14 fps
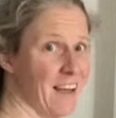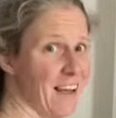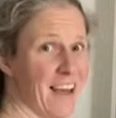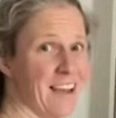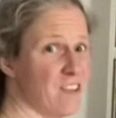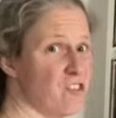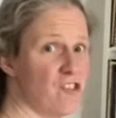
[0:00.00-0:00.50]

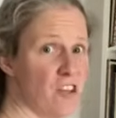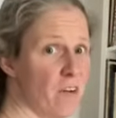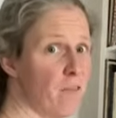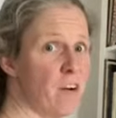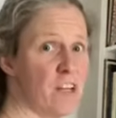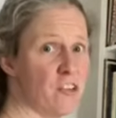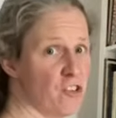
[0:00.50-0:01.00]
It's
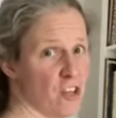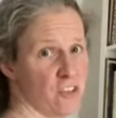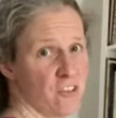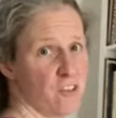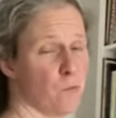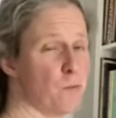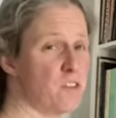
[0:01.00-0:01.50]
generally
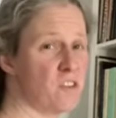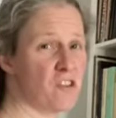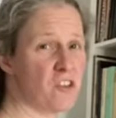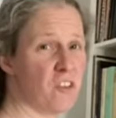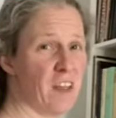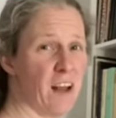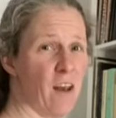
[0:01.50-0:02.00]
just the
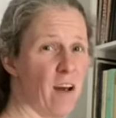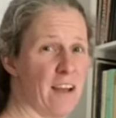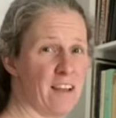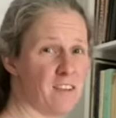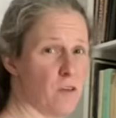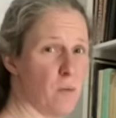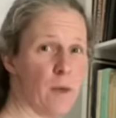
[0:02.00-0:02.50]
position they
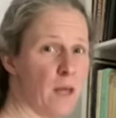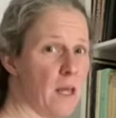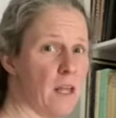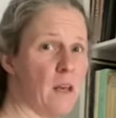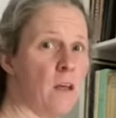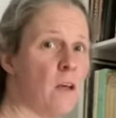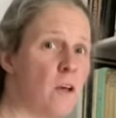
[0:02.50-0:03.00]
like to be in.